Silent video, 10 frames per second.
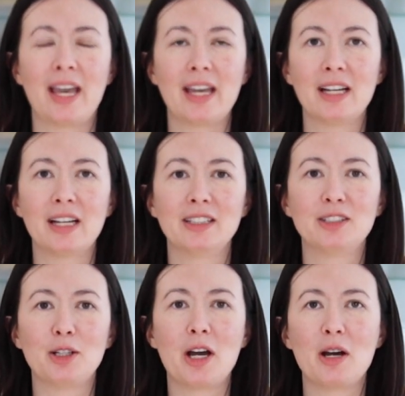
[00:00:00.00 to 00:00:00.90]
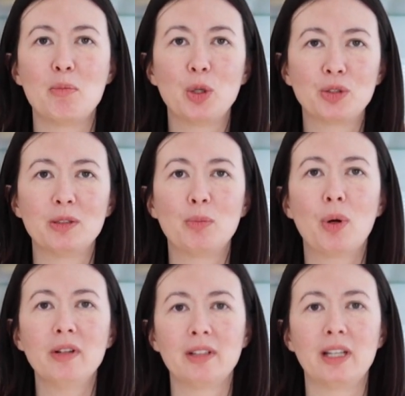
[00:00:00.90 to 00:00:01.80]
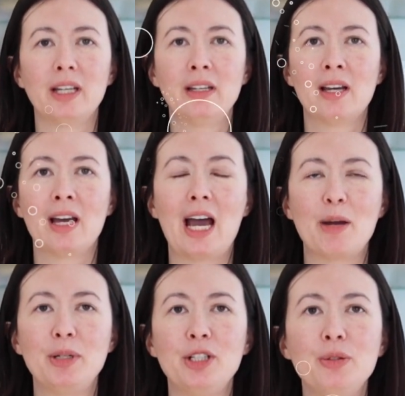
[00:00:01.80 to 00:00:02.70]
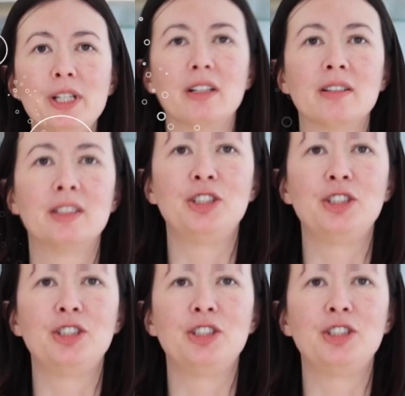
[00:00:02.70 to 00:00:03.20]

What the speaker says: And most importantly, Happy New Year.